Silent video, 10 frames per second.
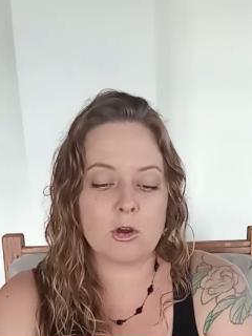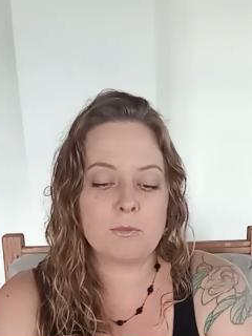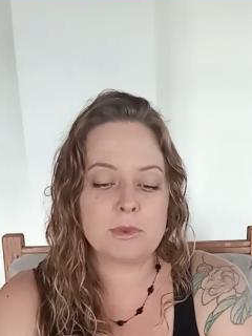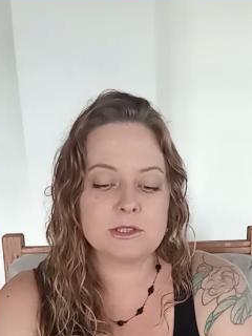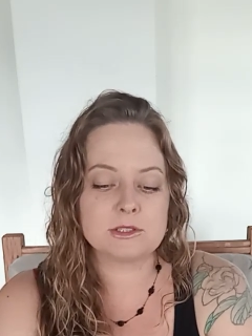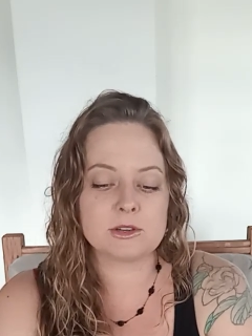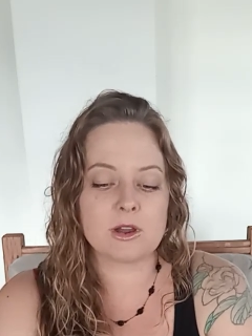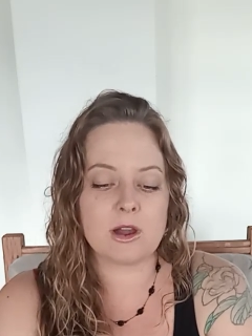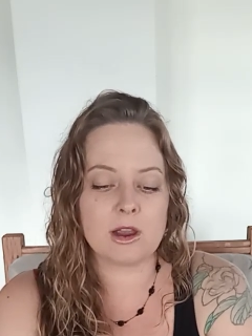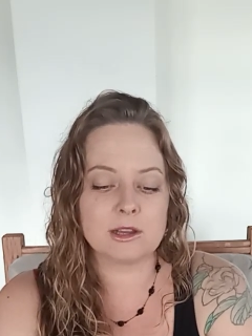Opens
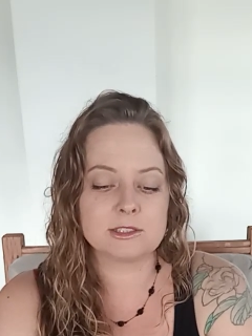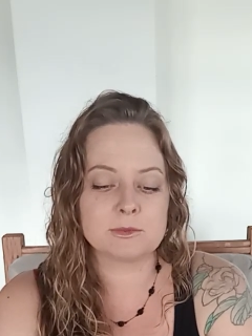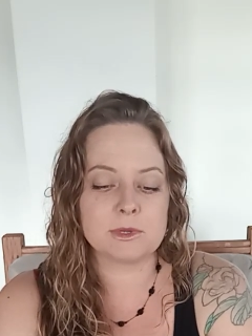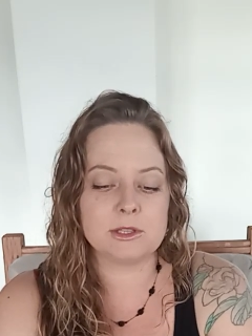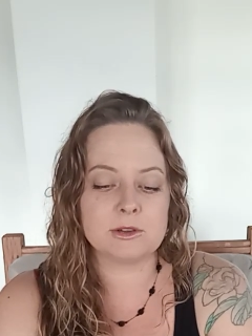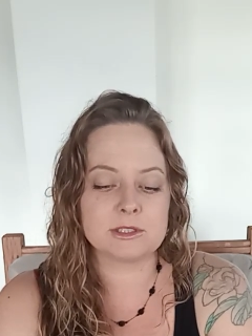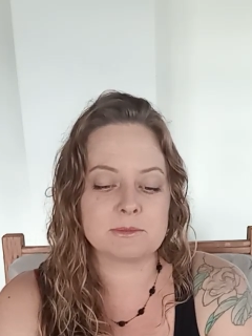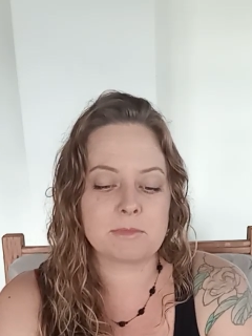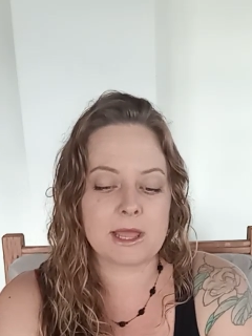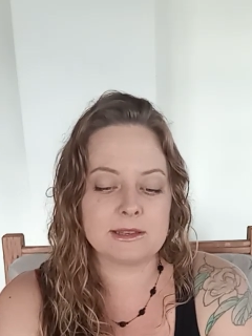your heart when your
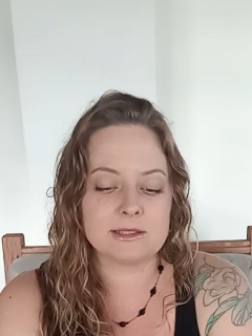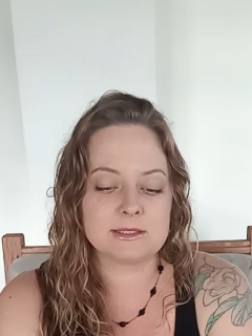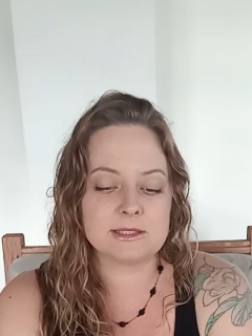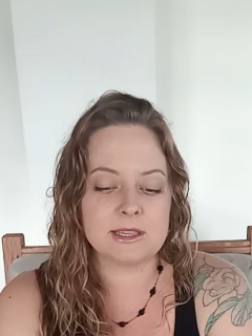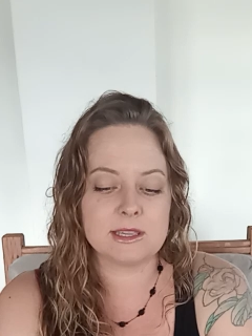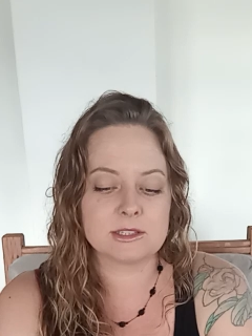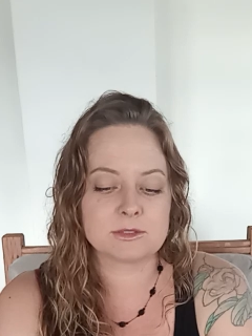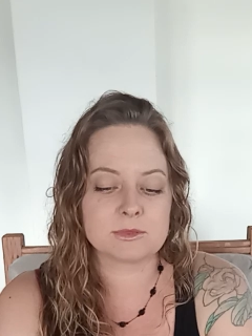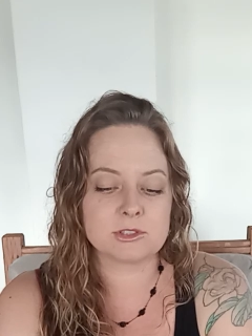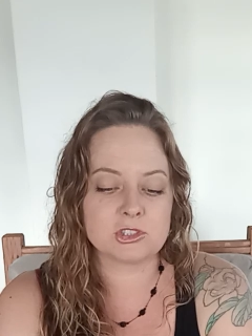dependency
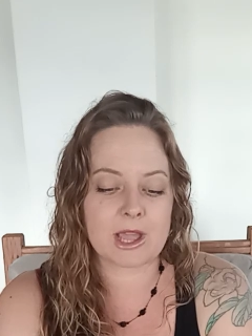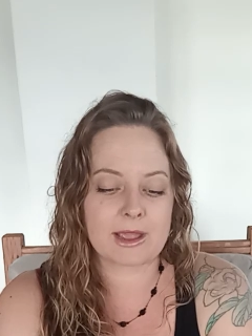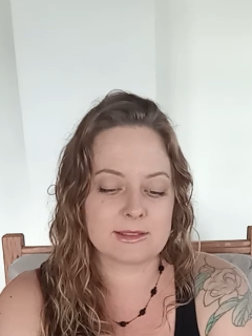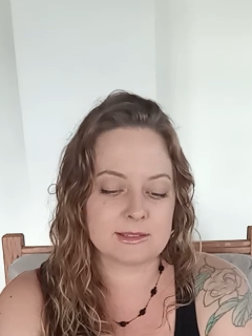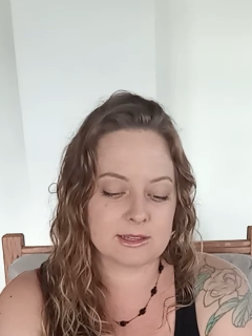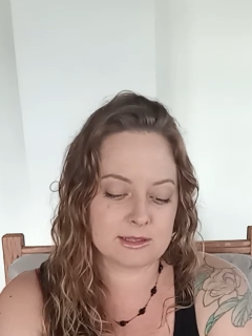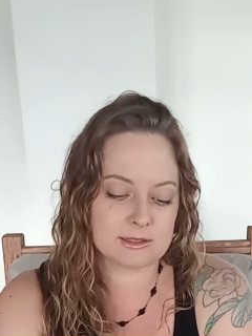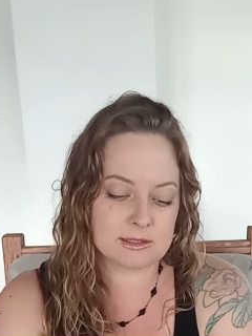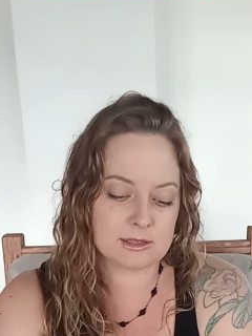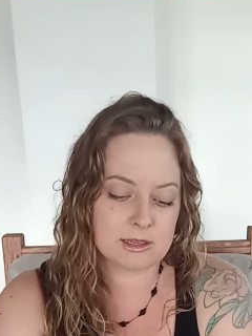is
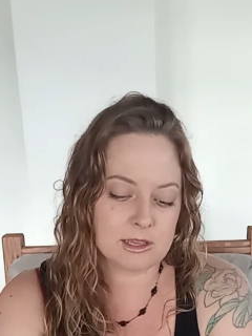rejected.